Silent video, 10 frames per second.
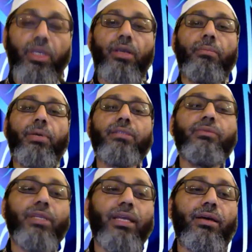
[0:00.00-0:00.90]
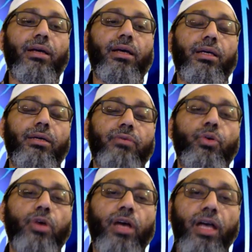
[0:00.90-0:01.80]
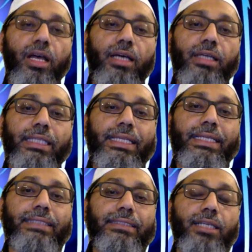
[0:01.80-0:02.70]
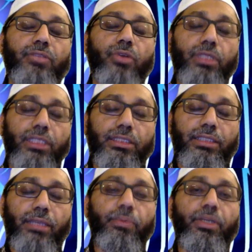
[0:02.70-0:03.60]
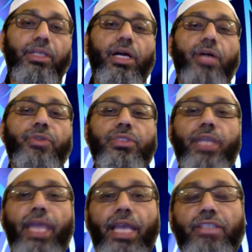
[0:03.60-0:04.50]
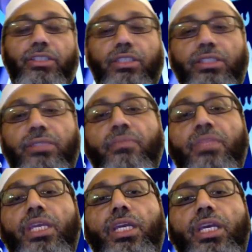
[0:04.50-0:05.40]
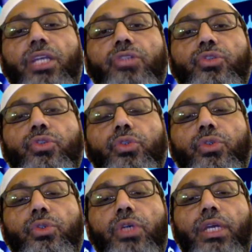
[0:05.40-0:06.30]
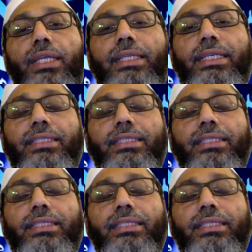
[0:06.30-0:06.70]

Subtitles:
But when fuqaha, they discuss or they separate out the actions into these